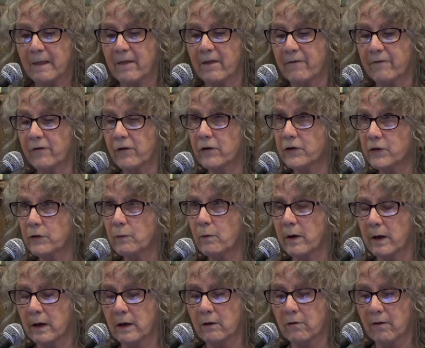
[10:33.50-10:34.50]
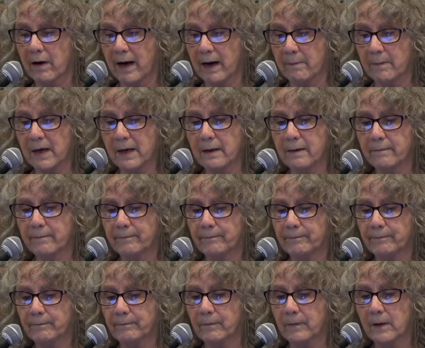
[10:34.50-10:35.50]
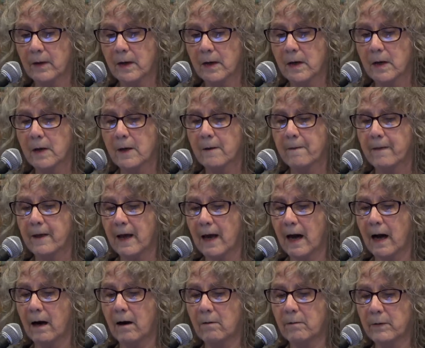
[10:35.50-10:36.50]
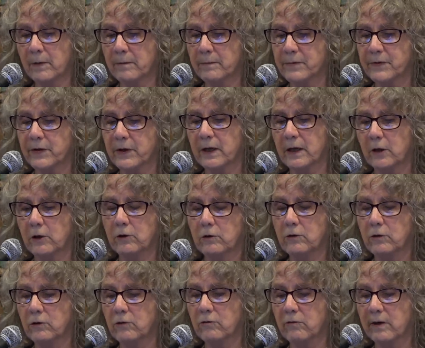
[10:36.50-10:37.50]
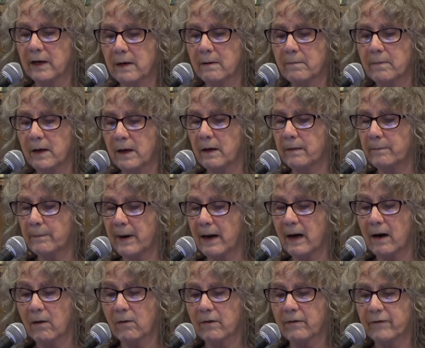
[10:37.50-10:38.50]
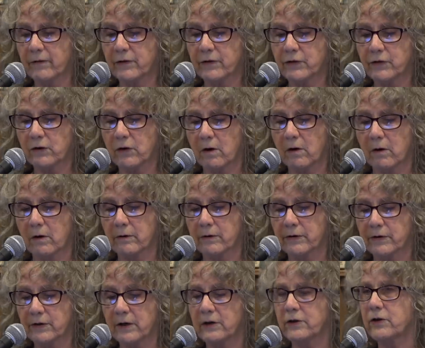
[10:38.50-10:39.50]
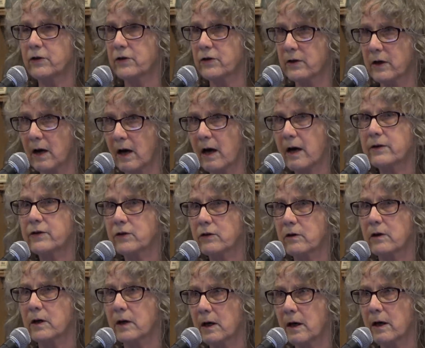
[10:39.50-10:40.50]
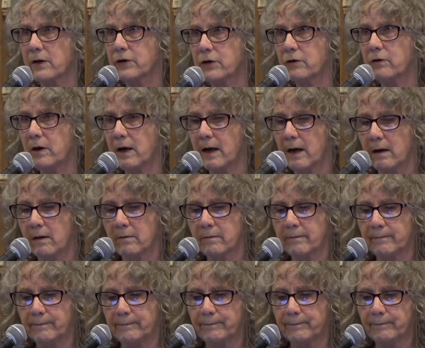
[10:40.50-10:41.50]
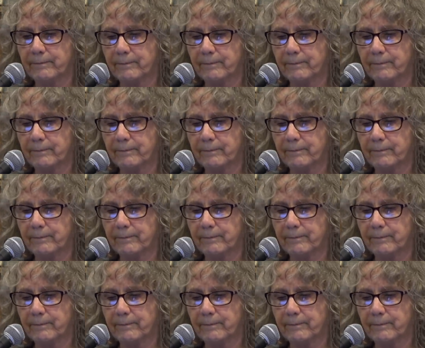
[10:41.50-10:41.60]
The first won a Grammy. The albums include grim and powerful songs such as God's Gonna Cut You Down.